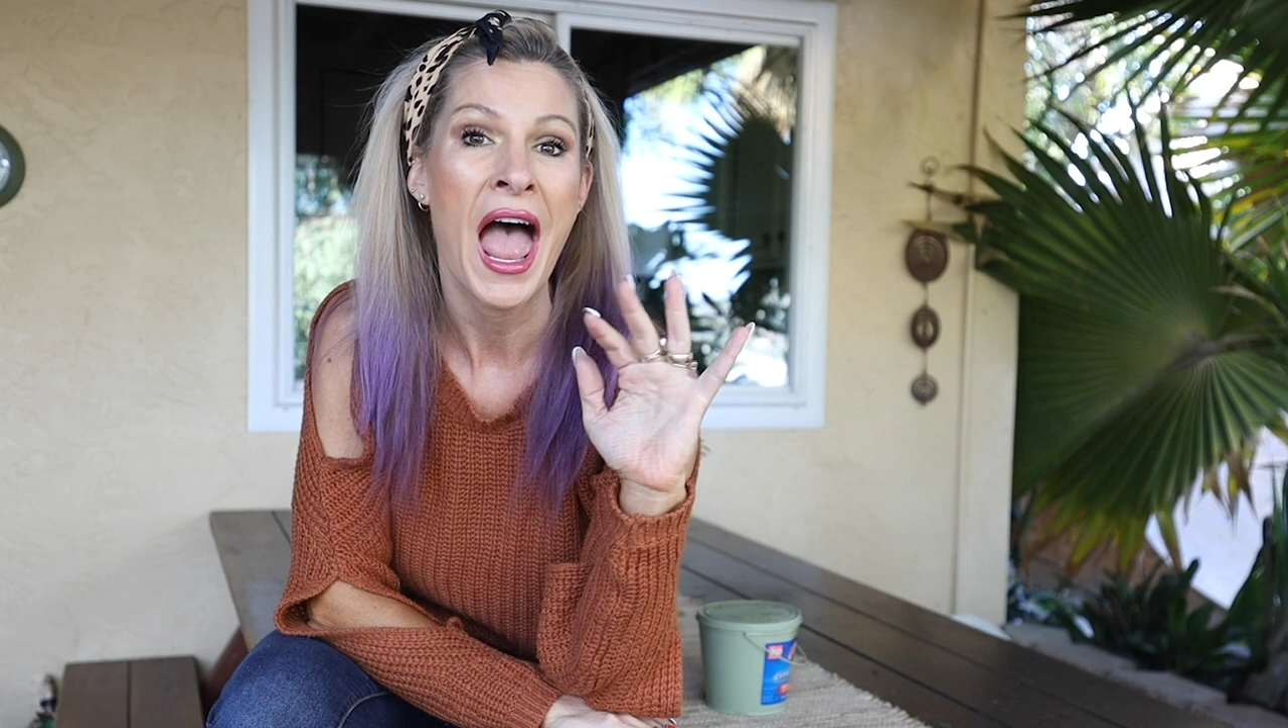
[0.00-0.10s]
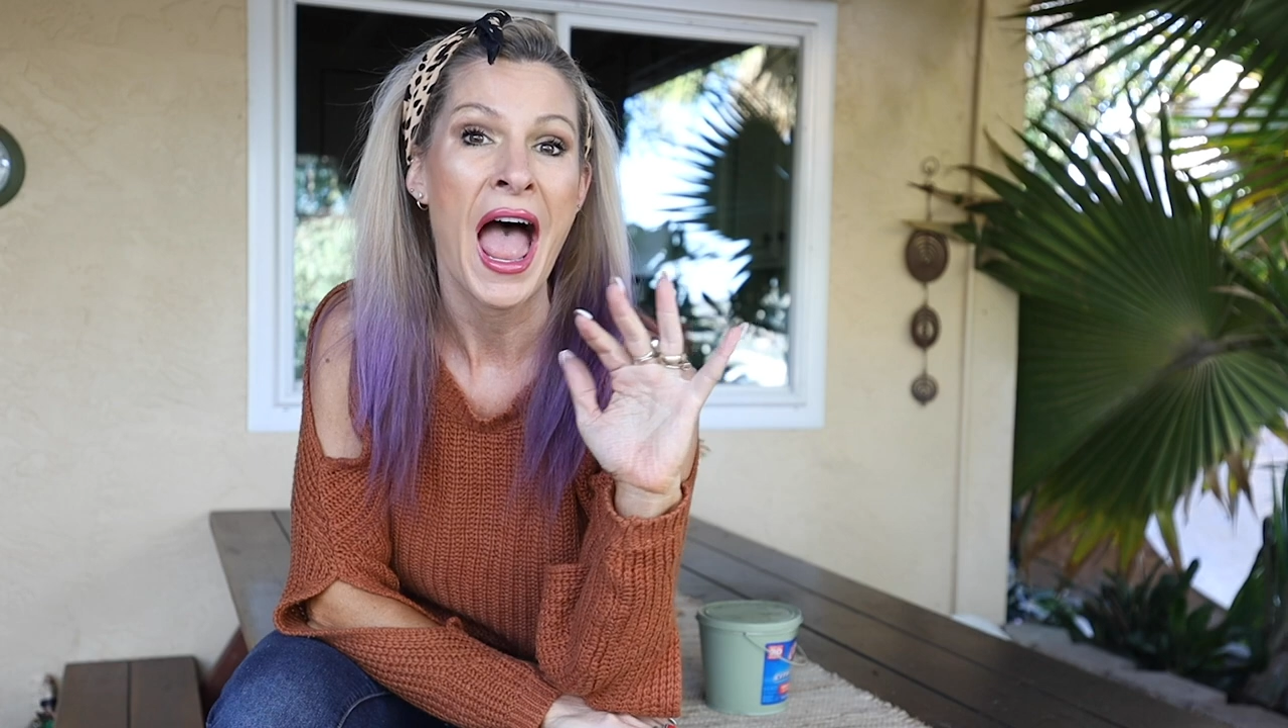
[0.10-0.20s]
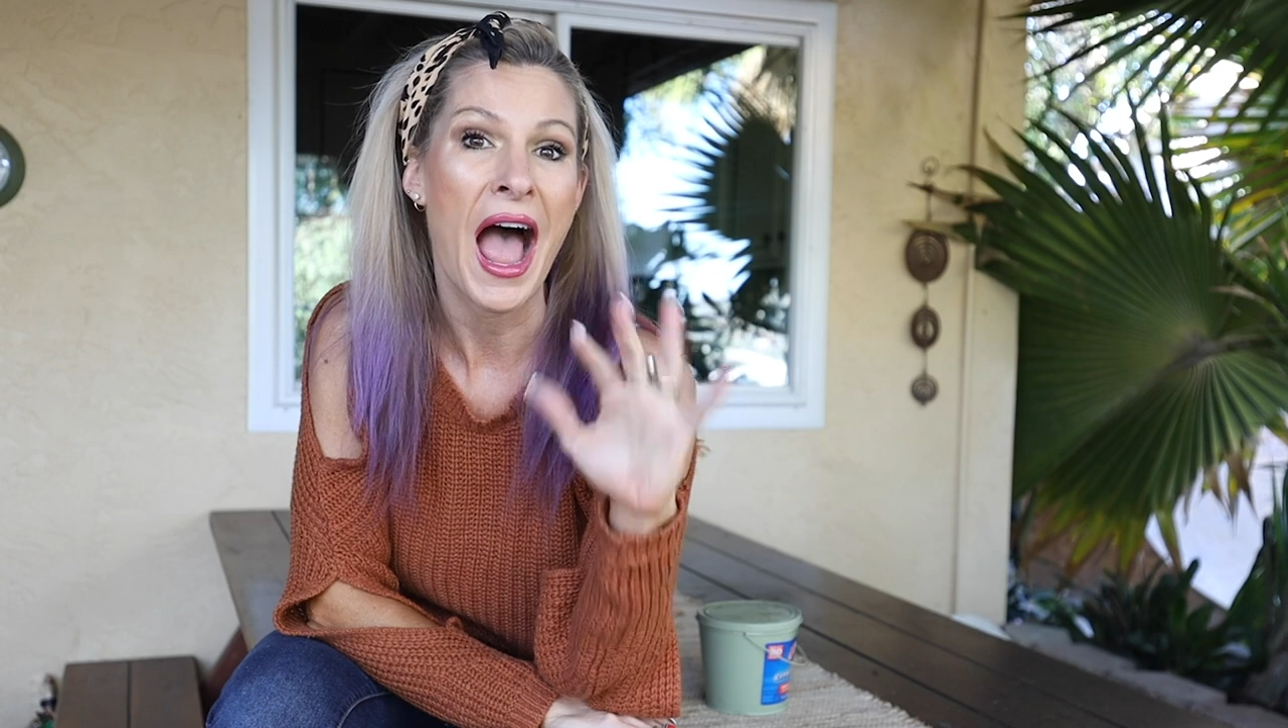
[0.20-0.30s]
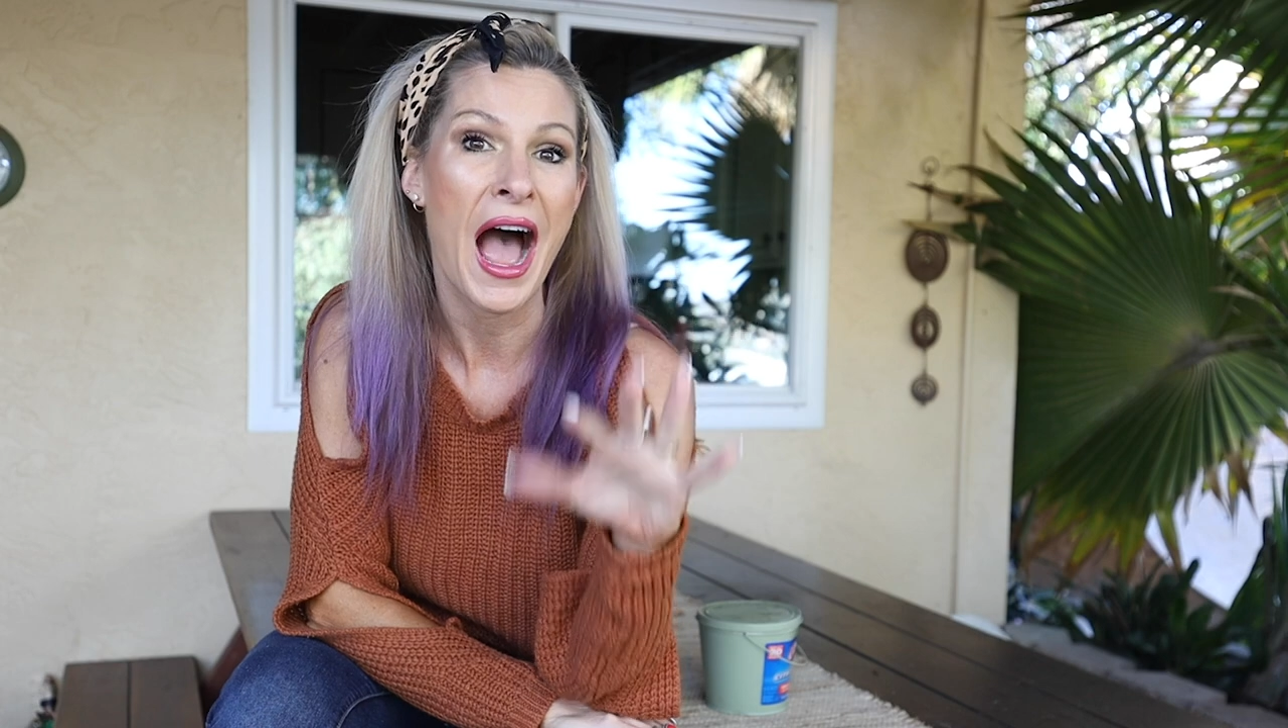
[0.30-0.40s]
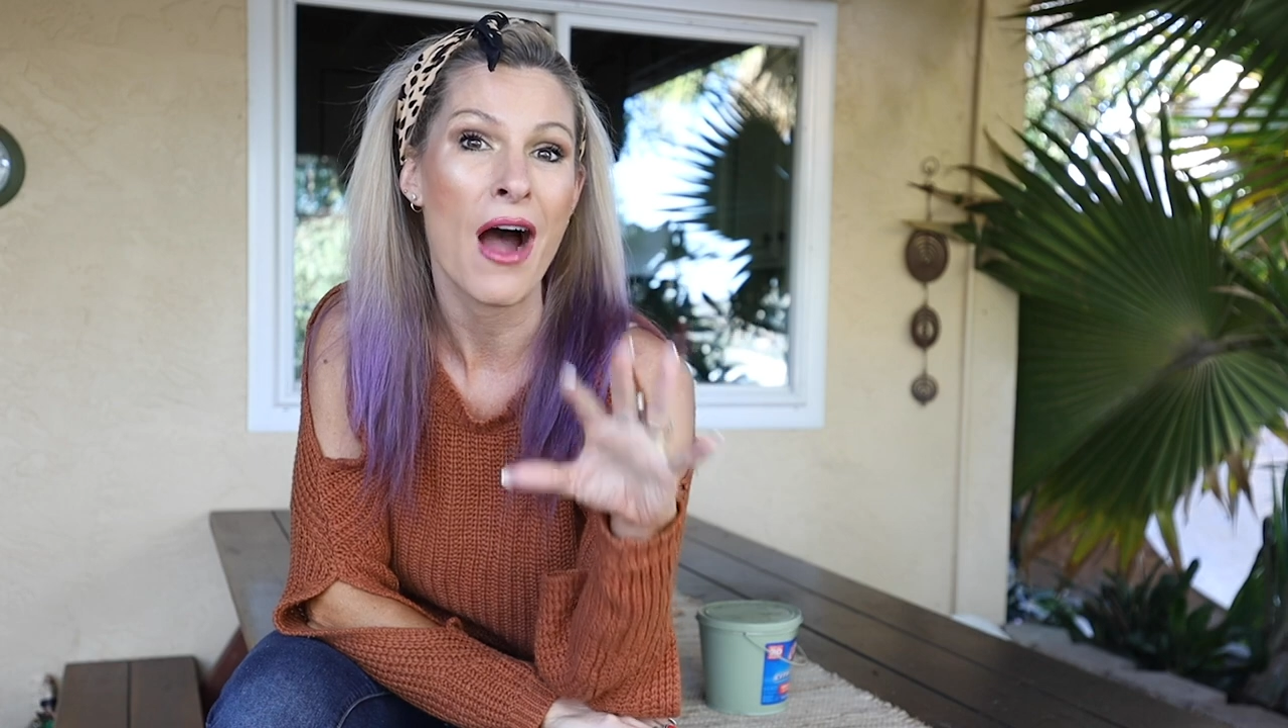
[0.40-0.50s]

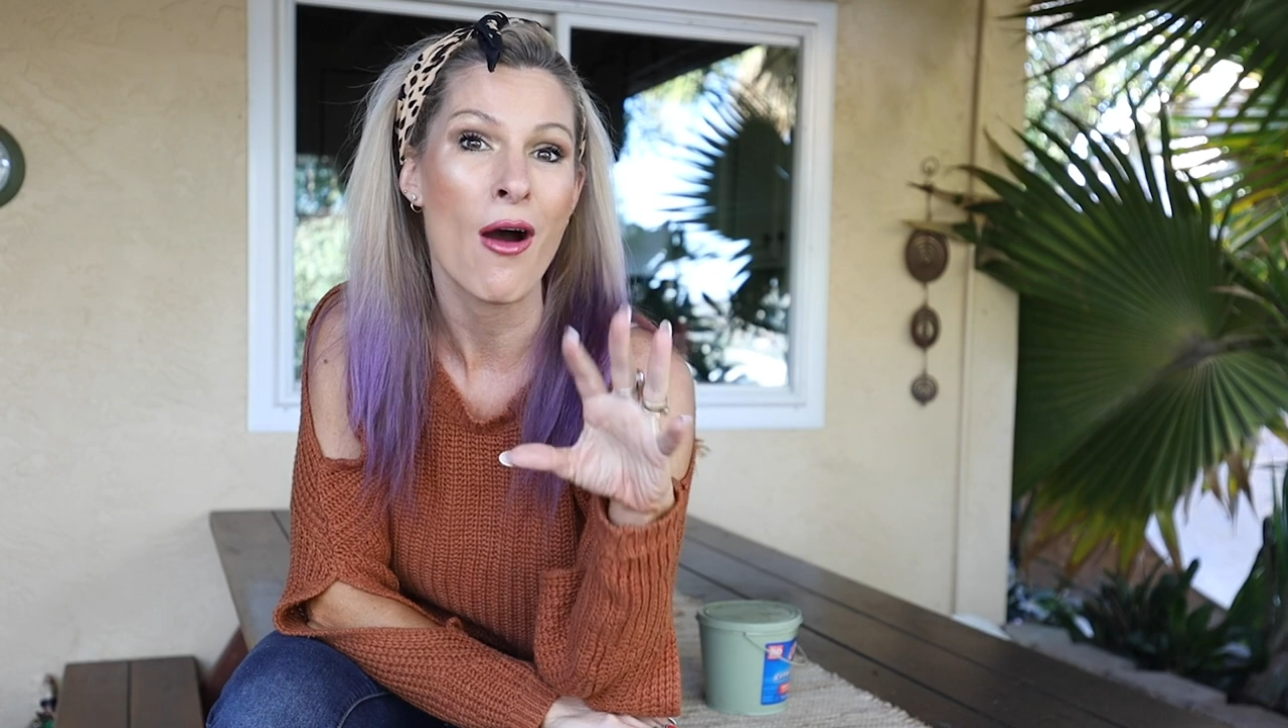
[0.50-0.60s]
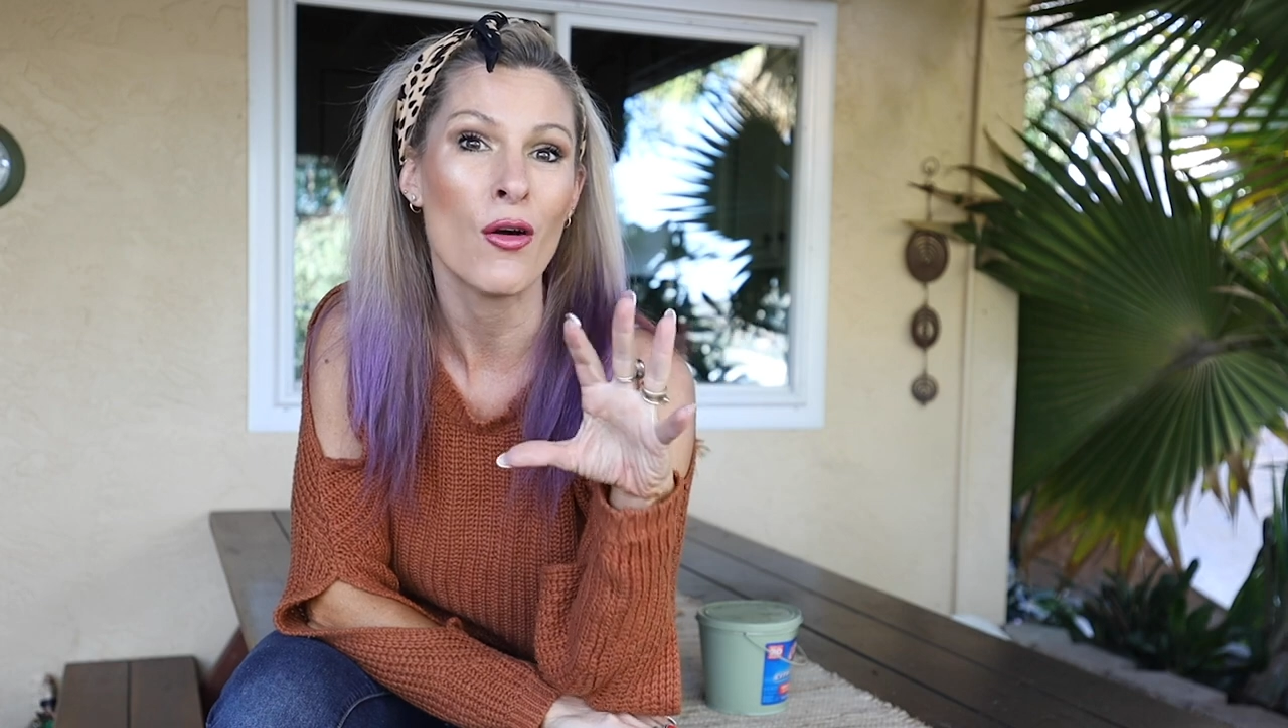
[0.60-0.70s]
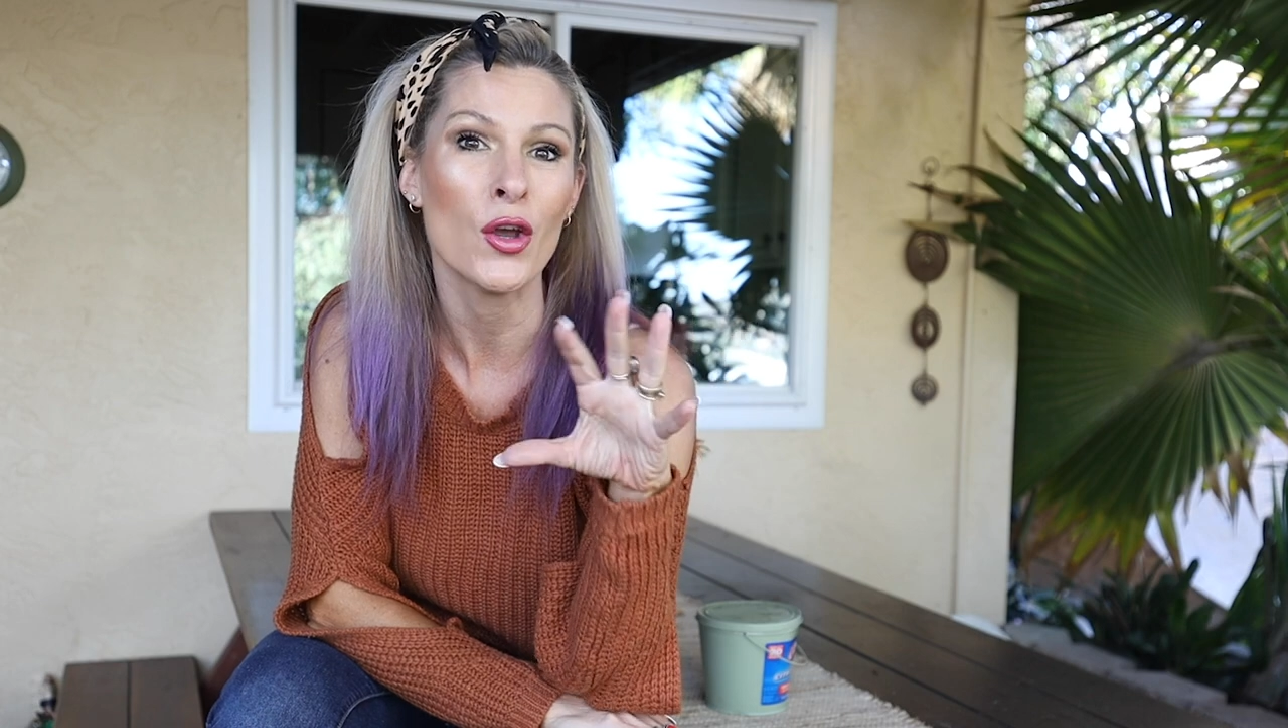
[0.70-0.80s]
how